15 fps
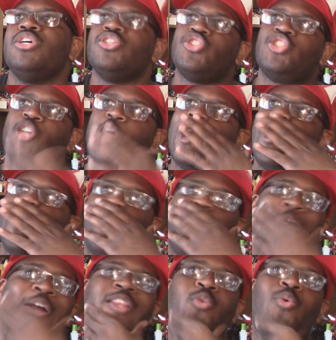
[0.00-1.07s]
So
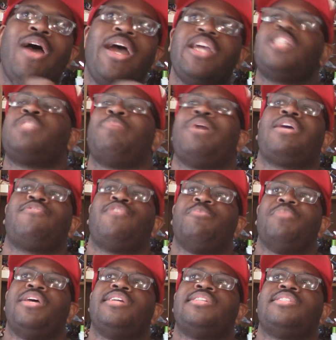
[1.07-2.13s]
what do I expect from
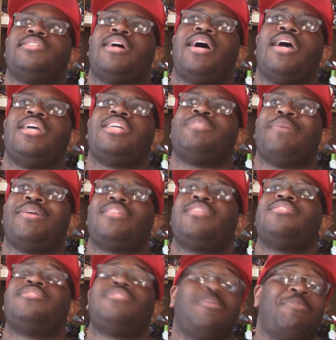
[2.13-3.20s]
this? I expect
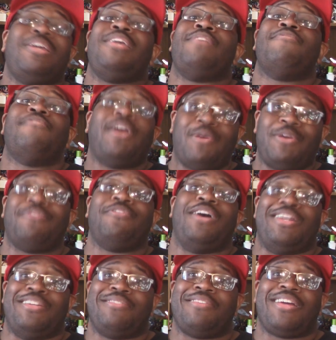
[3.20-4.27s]
this to be very fun.
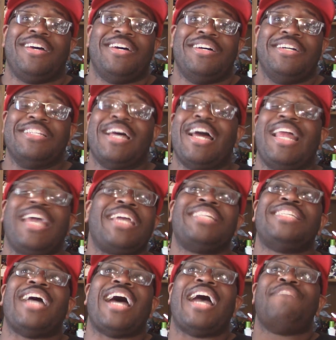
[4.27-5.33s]
Because, like I
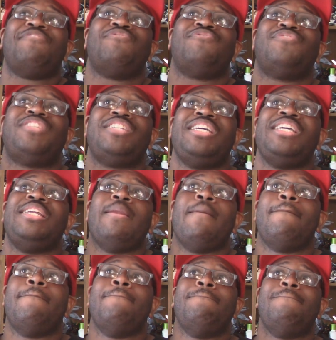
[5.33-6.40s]
said, I've seen
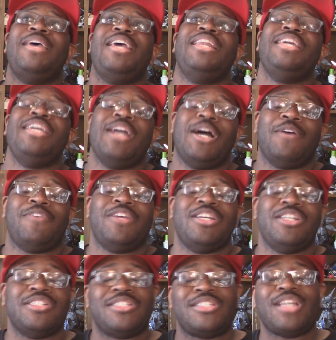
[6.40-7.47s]
many of
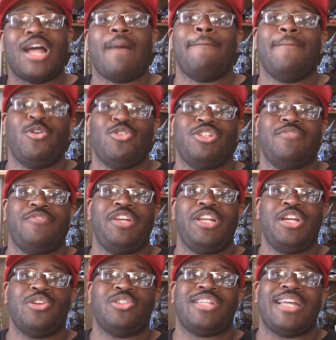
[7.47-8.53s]
his stop motion
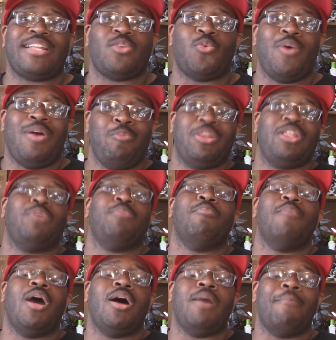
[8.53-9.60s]
videos, like the one with the
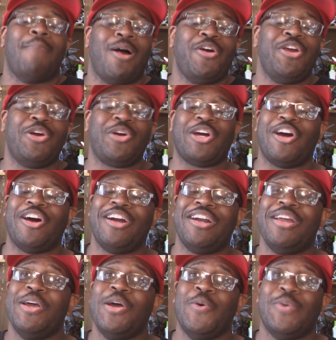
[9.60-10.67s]
uh, Mario Kart,
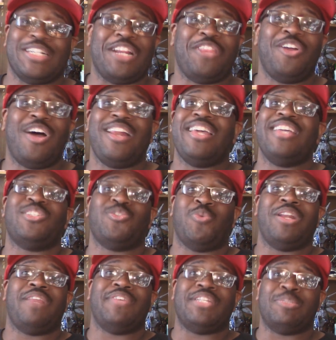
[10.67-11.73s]
which I thought is
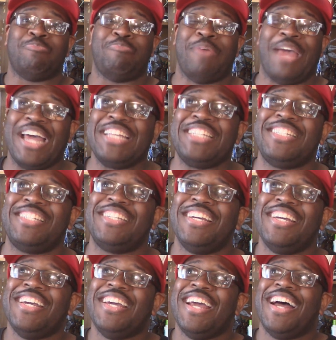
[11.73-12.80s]
one of his best
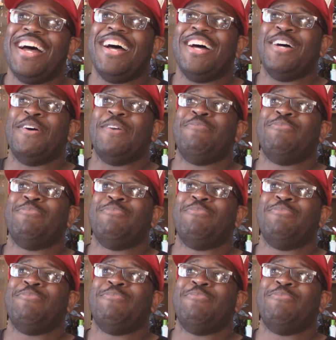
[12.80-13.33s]
uh,